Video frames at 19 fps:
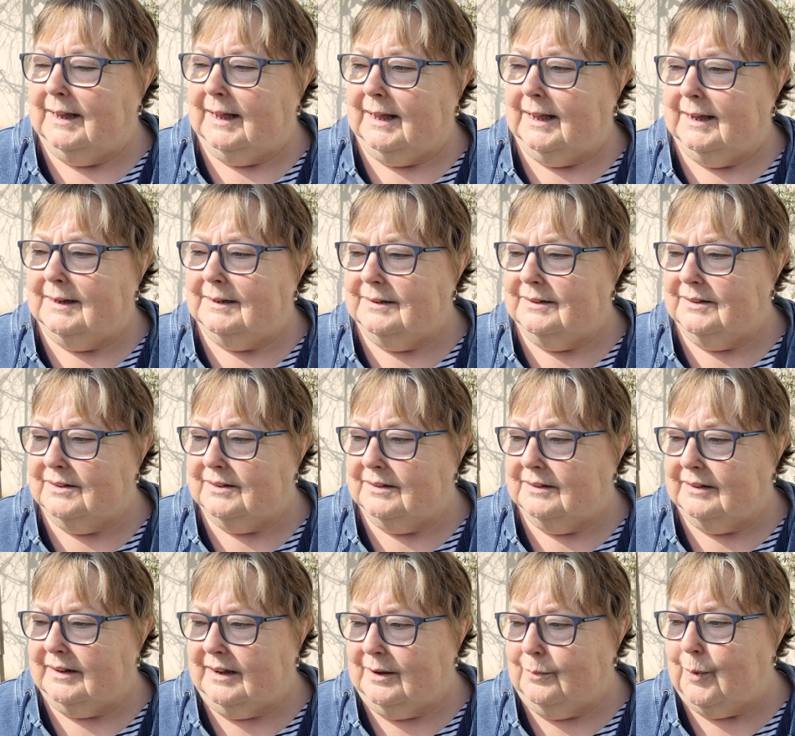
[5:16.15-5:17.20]
and
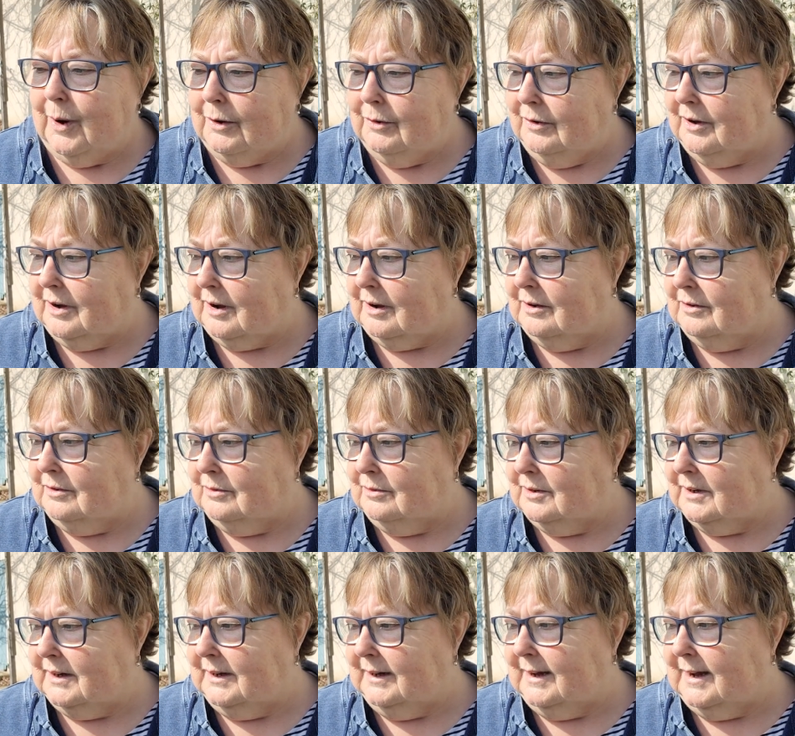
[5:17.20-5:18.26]
he won't go
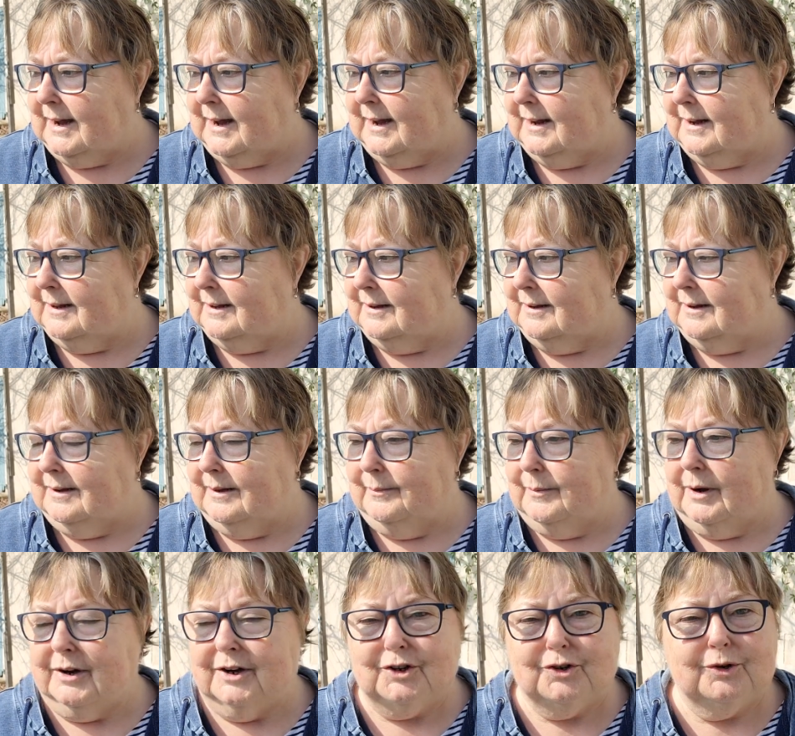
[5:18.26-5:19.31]
and get
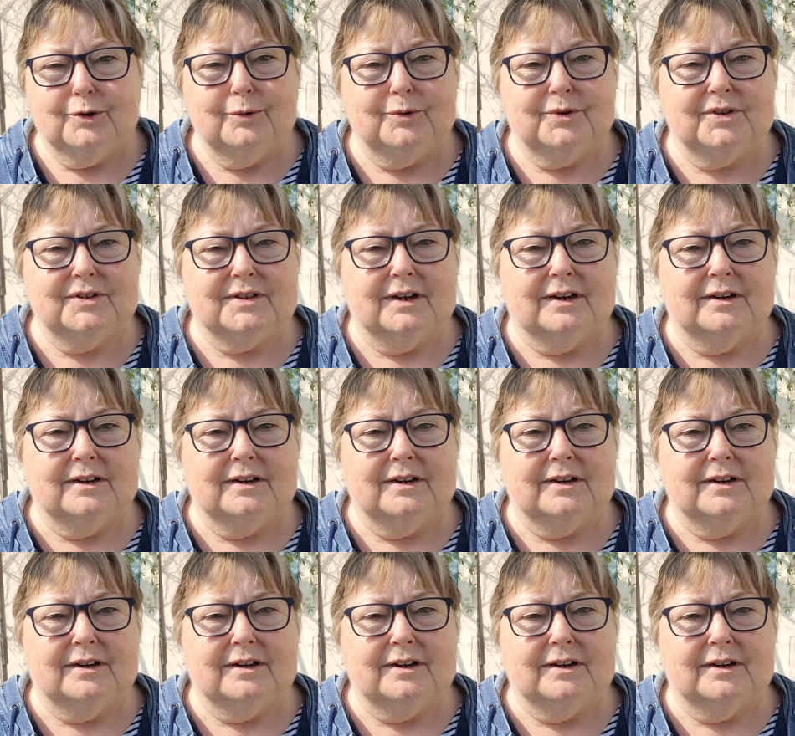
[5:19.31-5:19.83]
hyaluronic